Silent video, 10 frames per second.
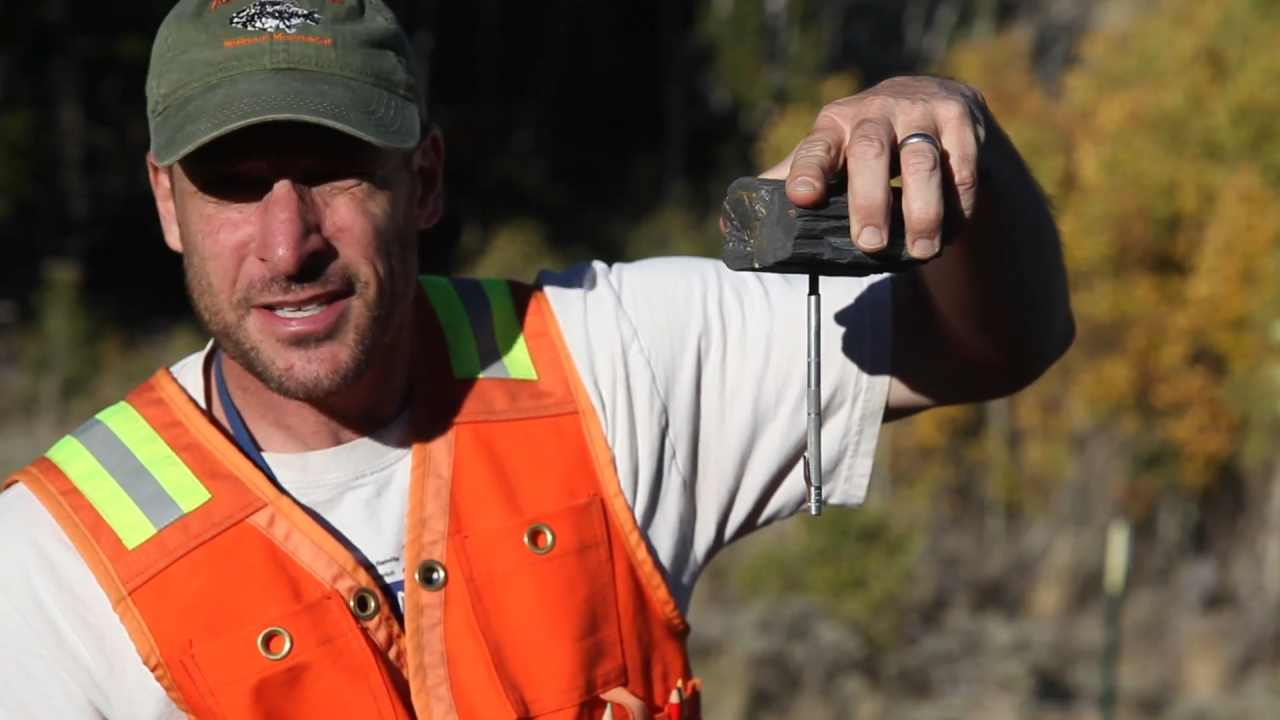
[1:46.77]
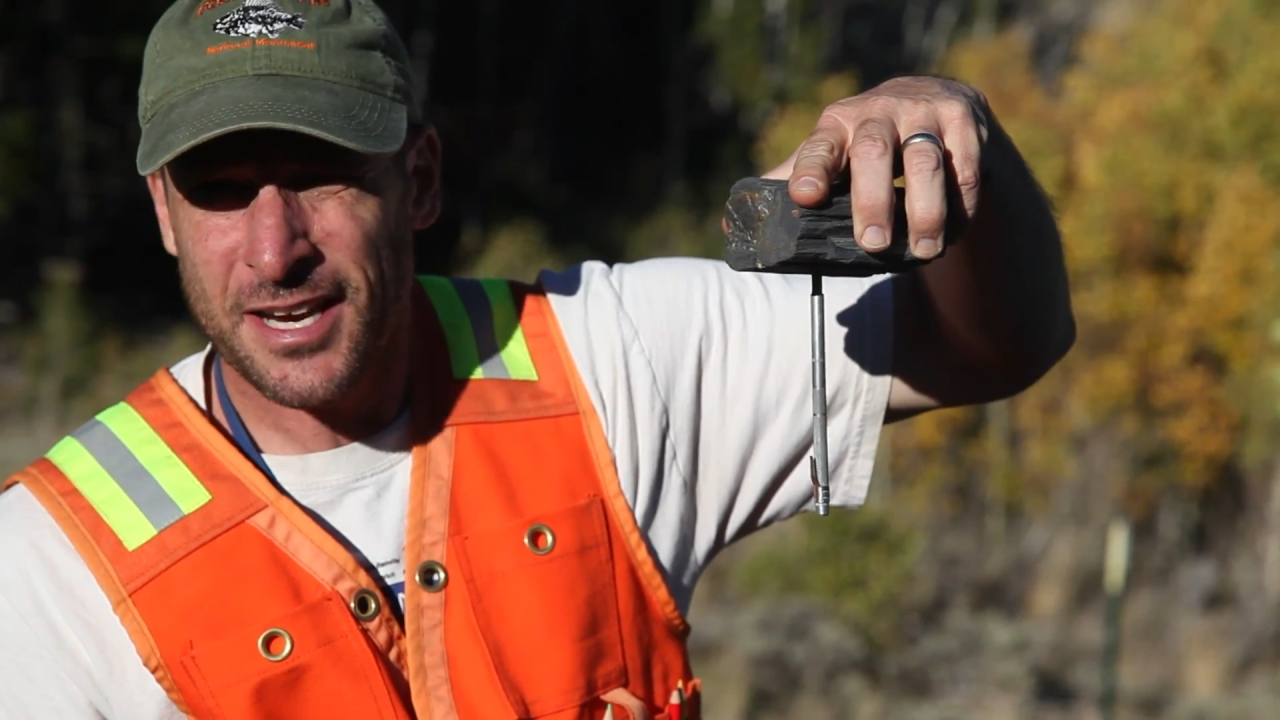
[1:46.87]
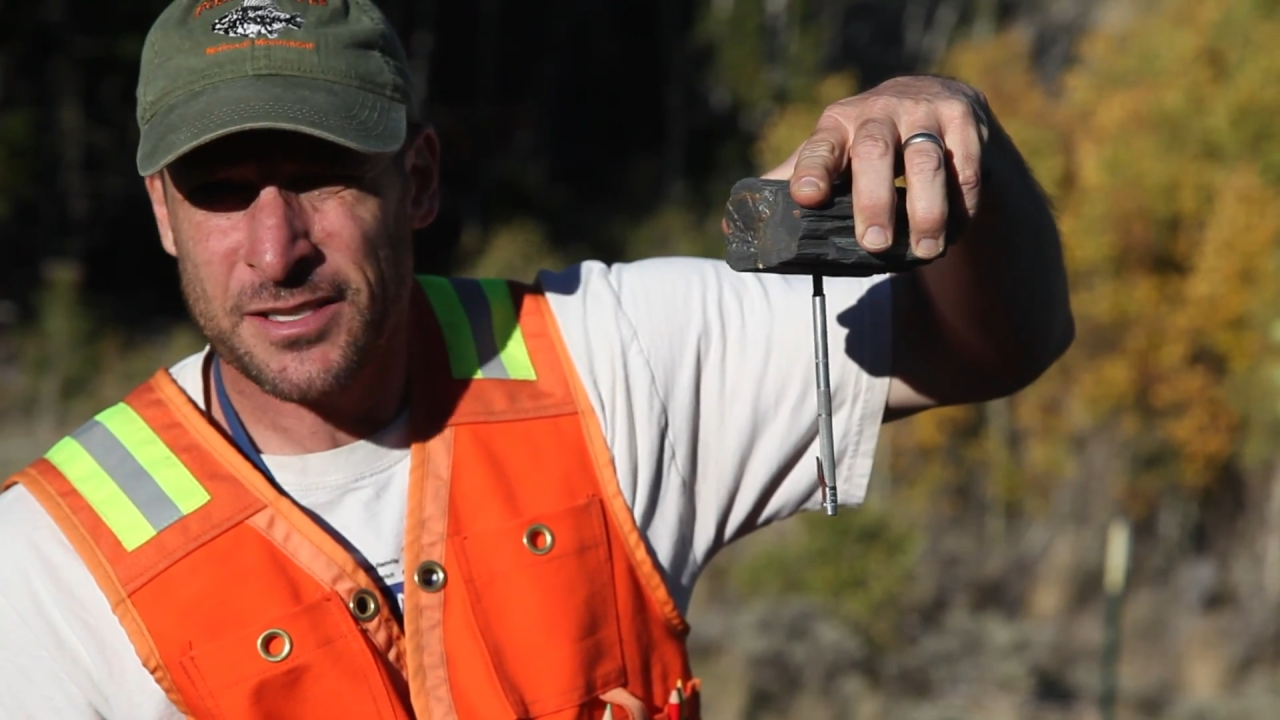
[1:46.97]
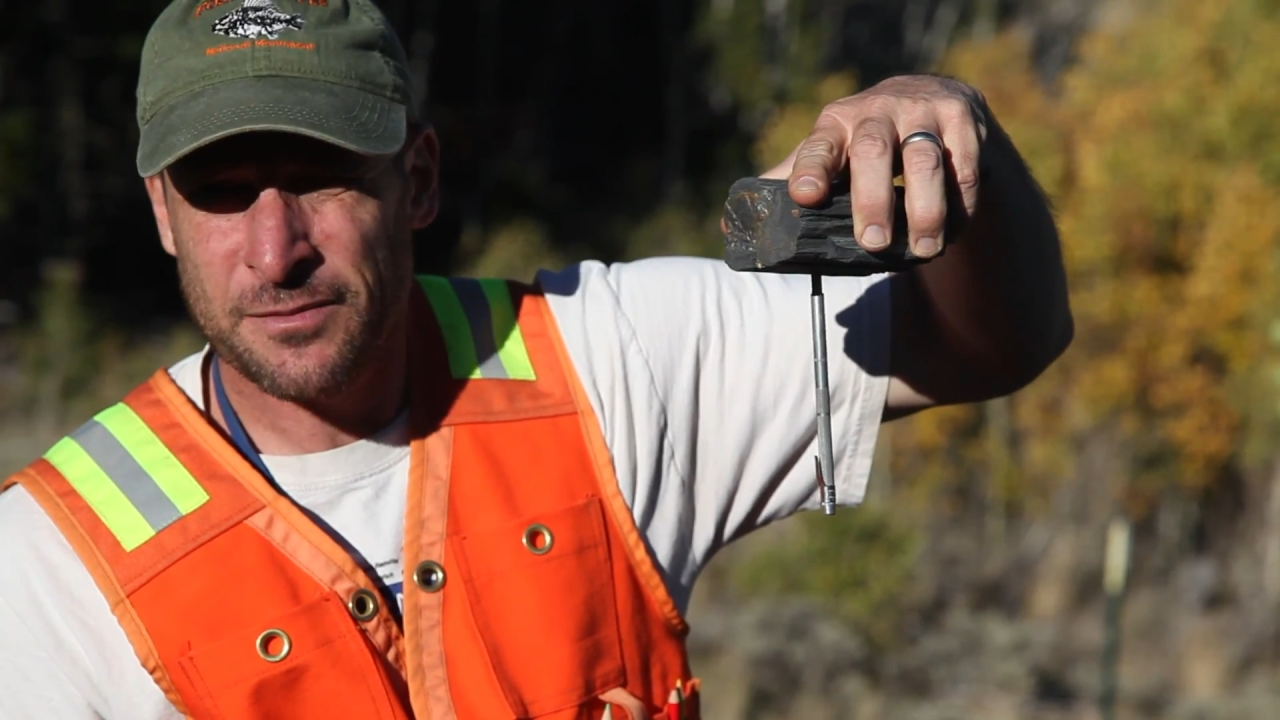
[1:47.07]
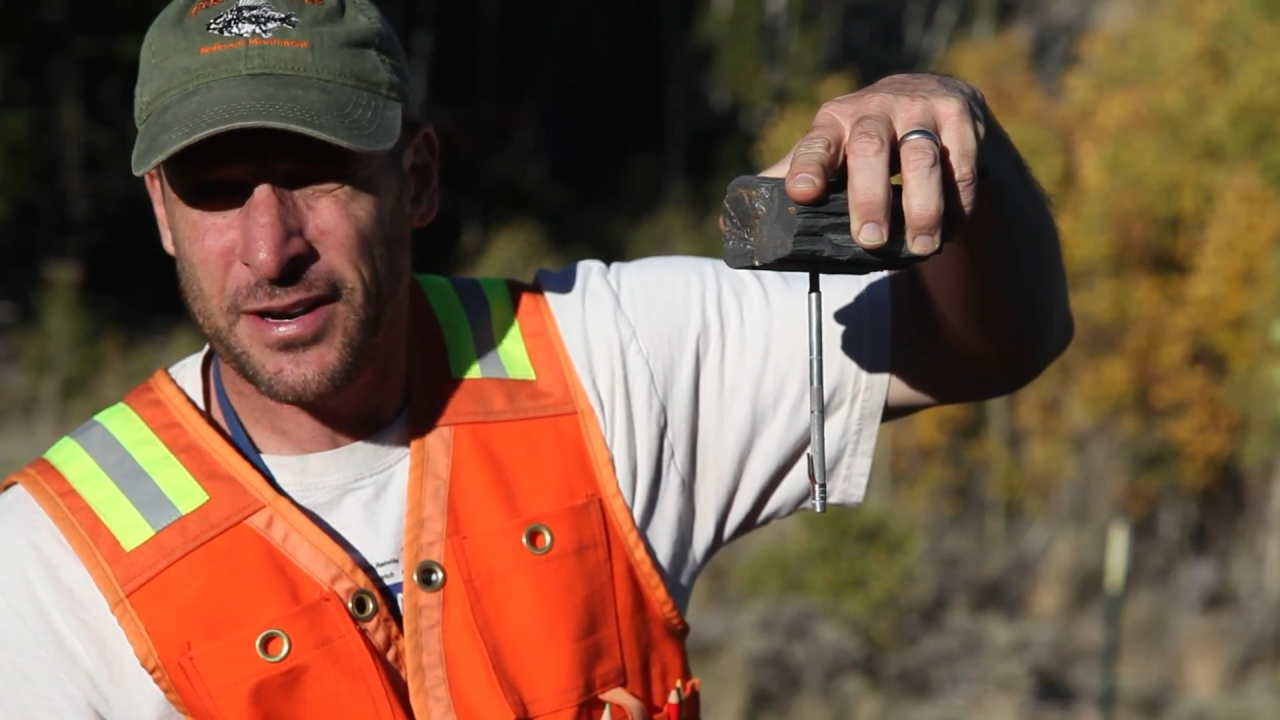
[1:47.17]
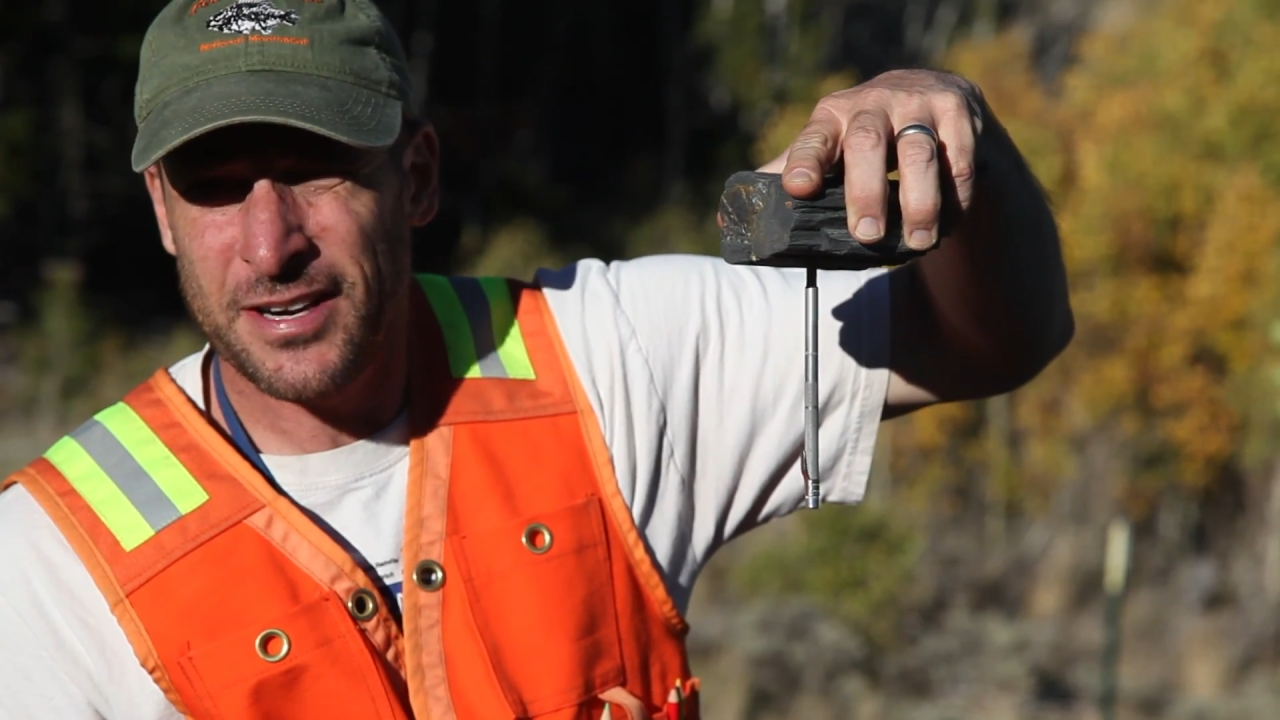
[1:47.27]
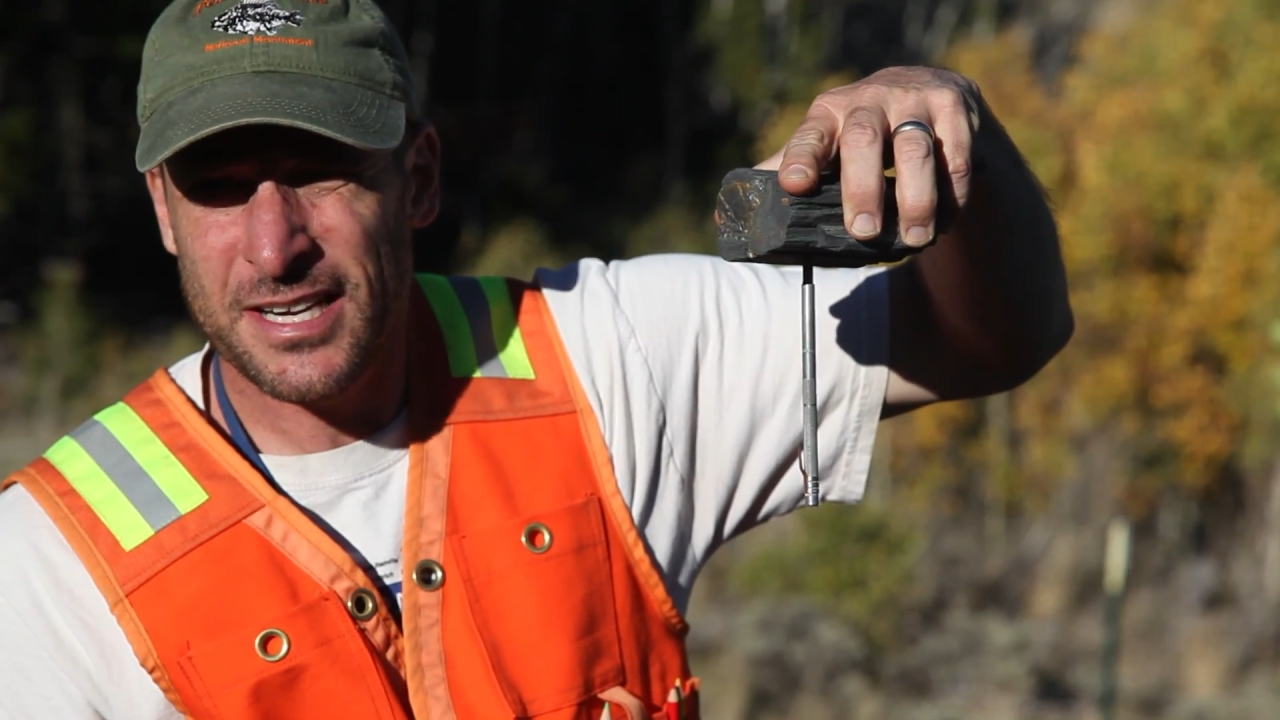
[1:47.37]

test very